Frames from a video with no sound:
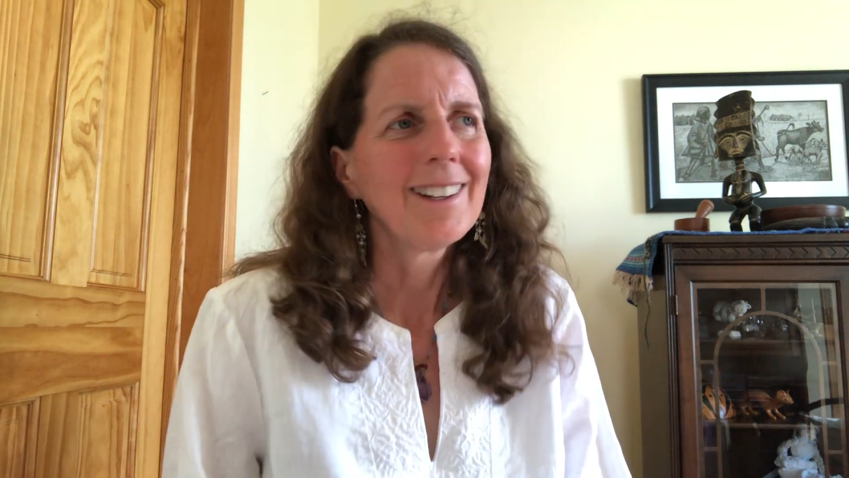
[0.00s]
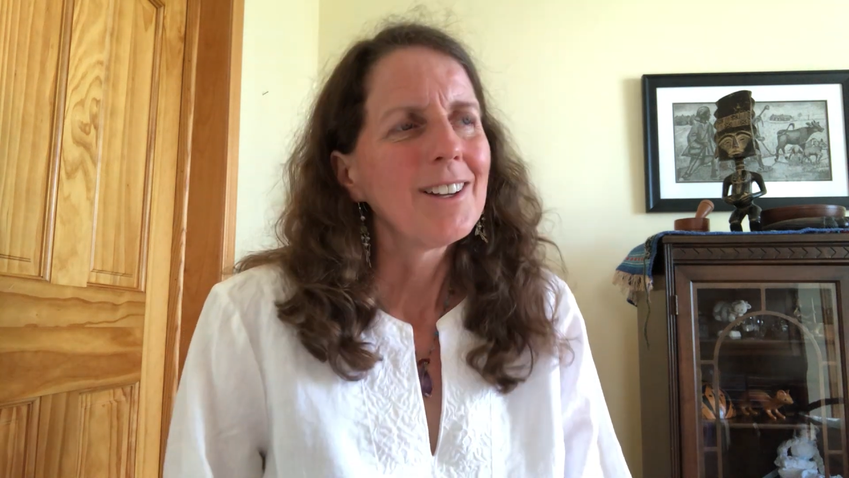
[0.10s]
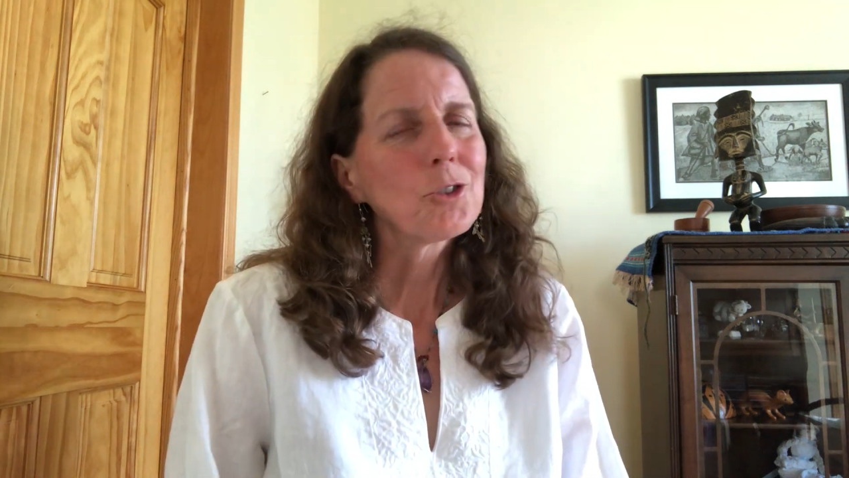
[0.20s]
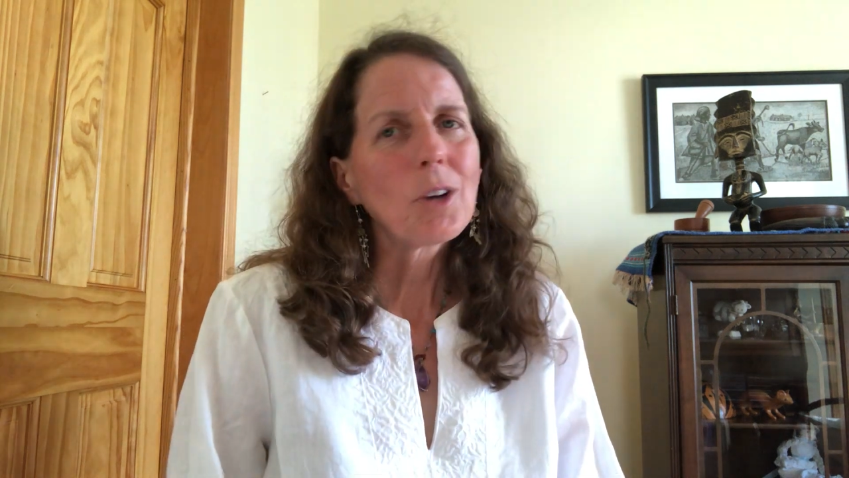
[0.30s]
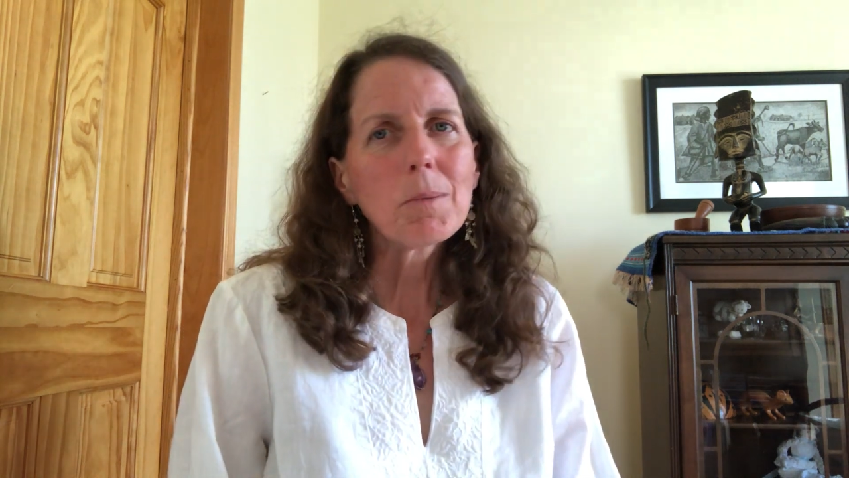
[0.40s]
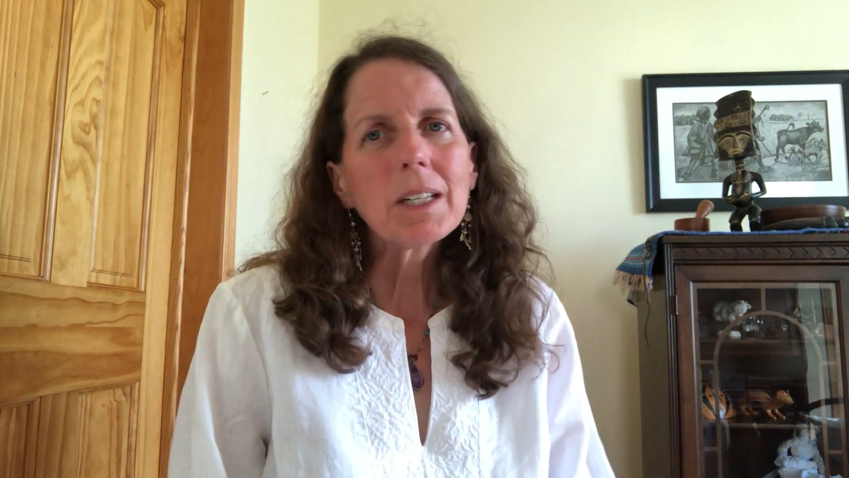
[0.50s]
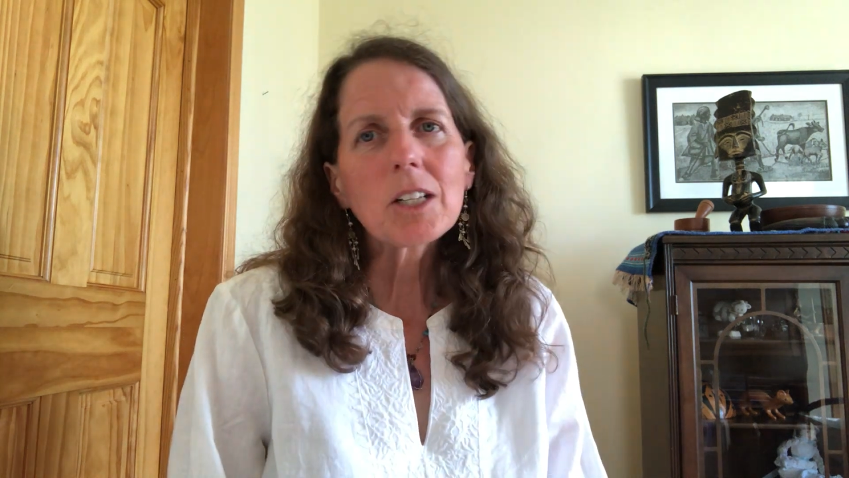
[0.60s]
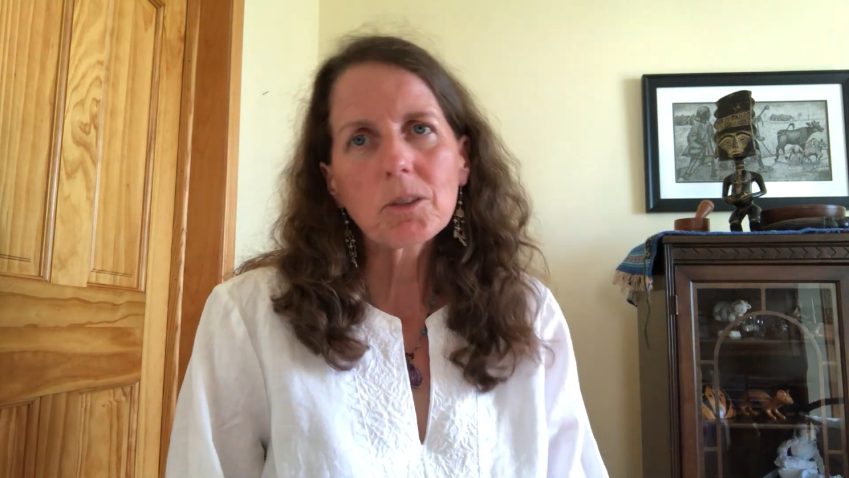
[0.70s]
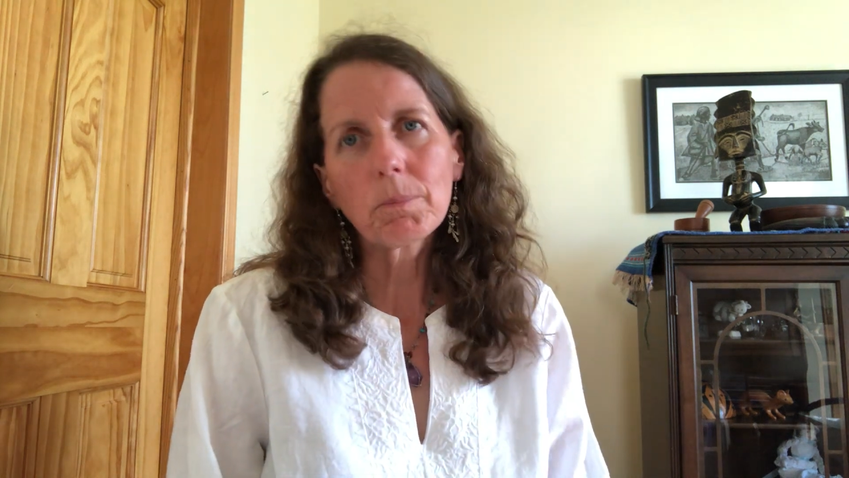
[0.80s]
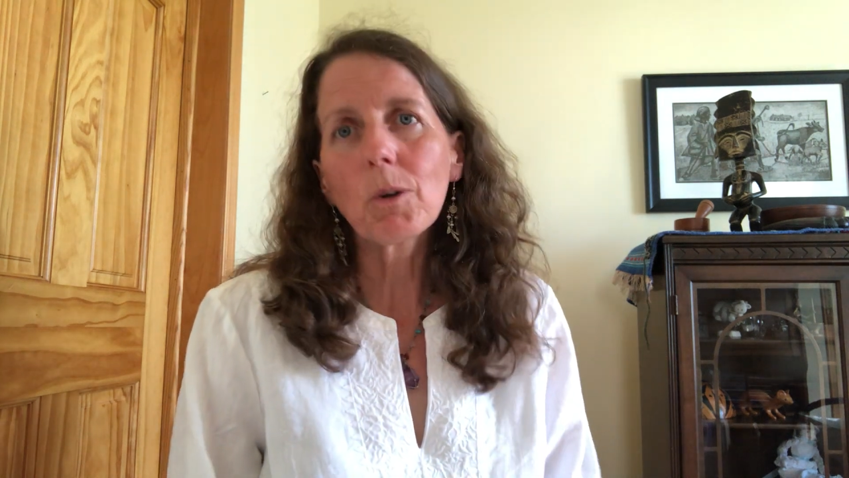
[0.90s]
So, I mean, I
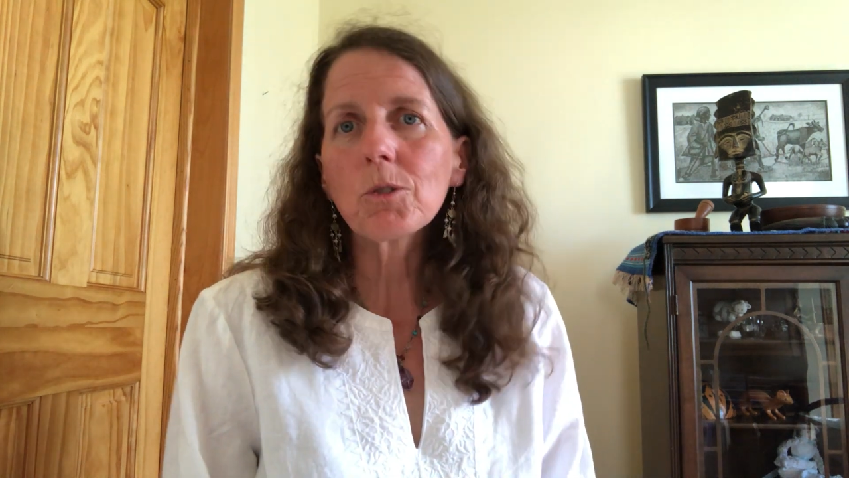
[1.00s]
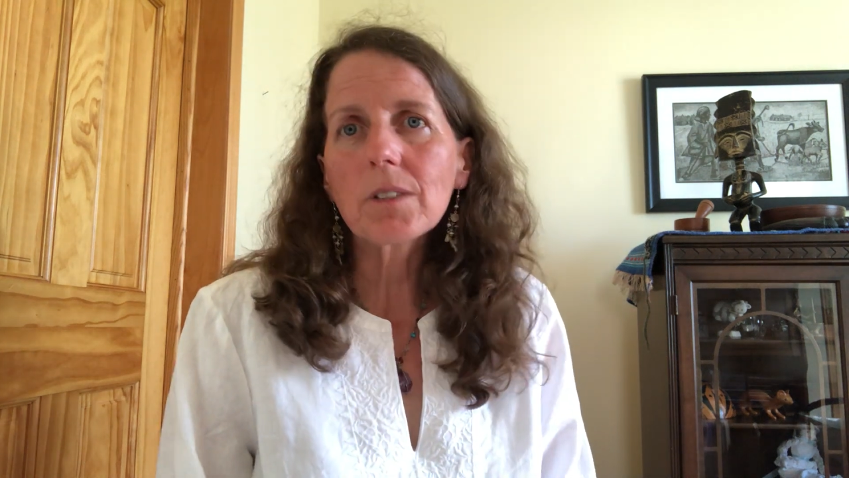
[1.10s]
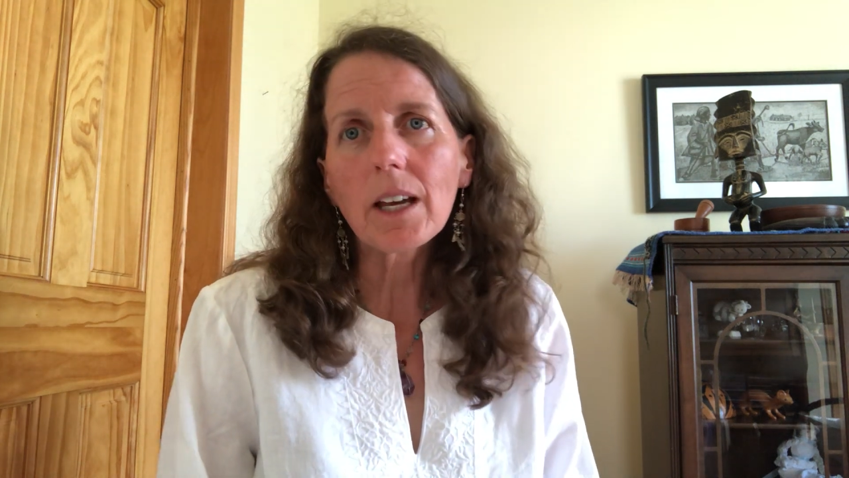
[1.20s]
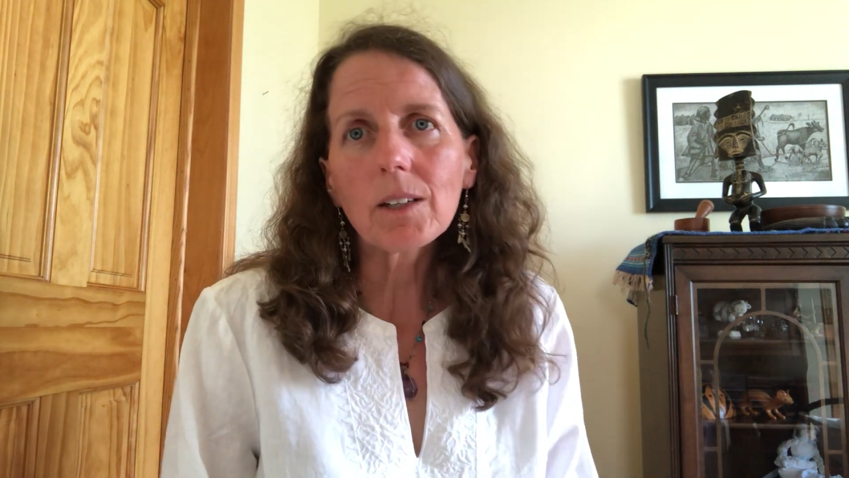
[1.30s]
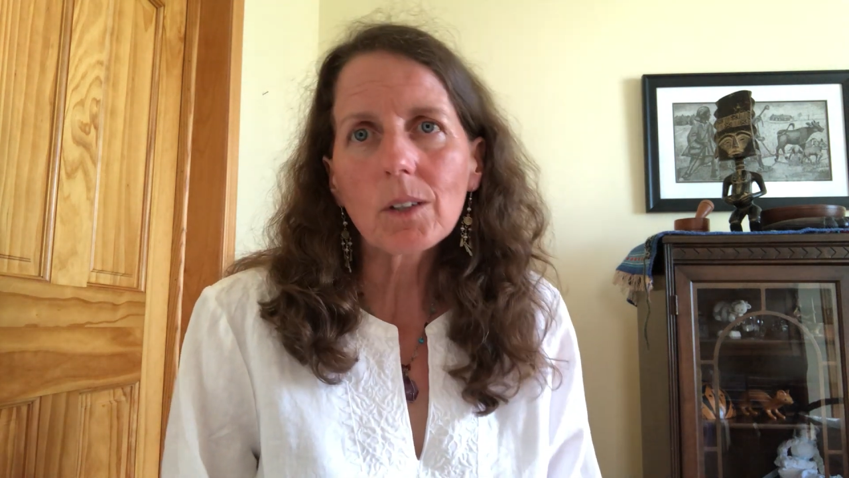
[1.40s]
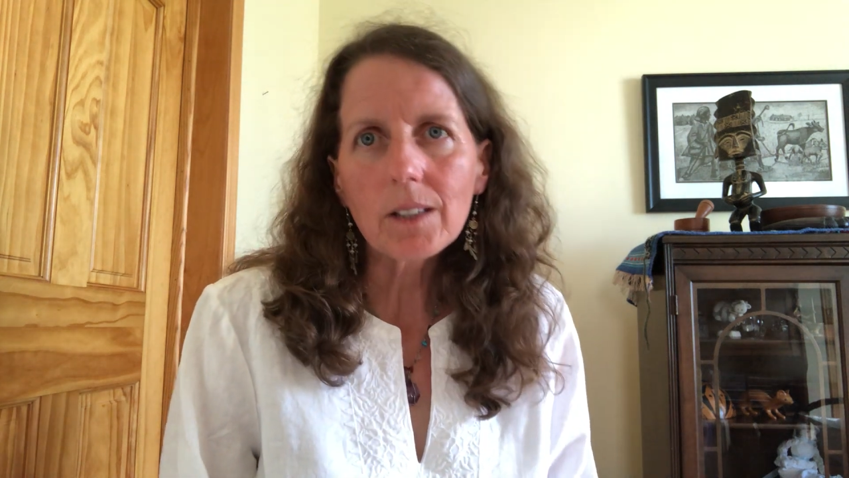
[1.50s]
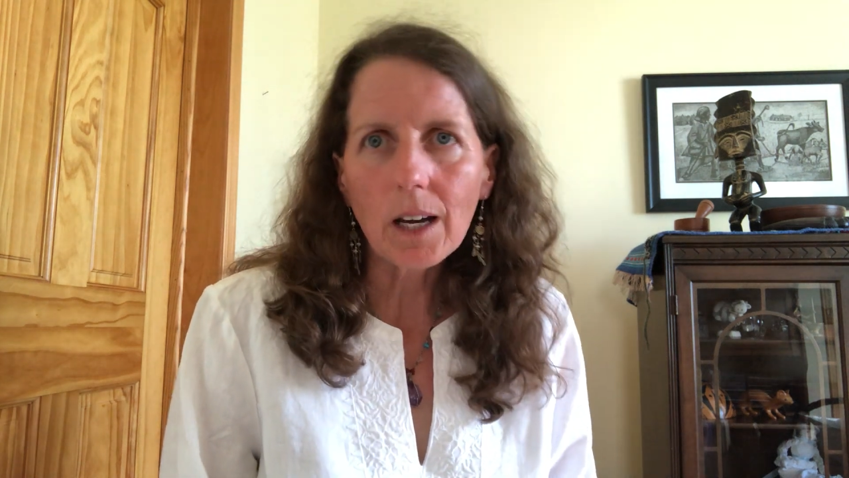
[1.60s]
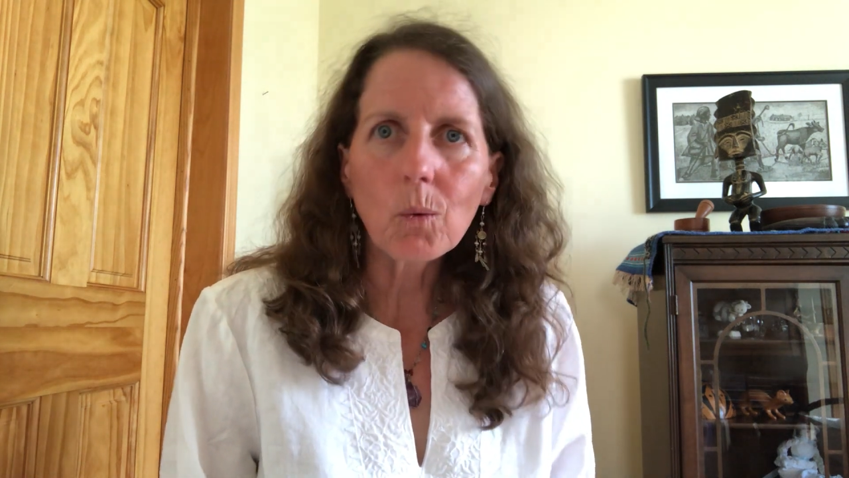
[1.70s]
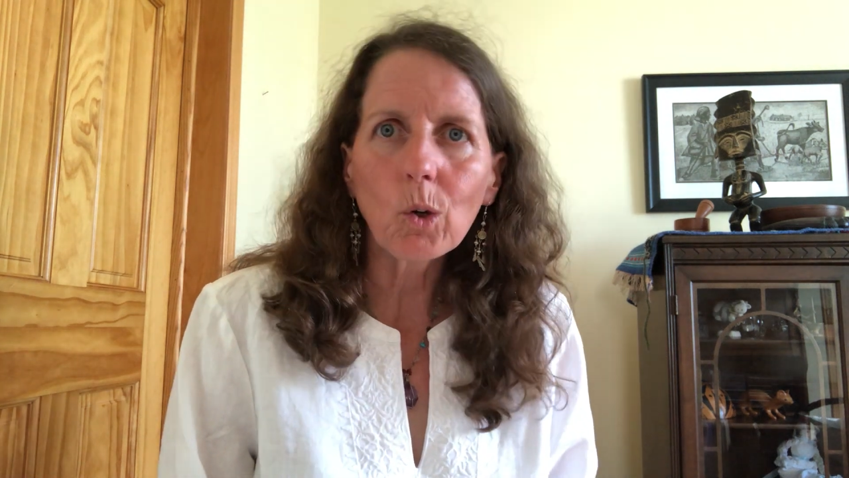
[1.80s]
suppose that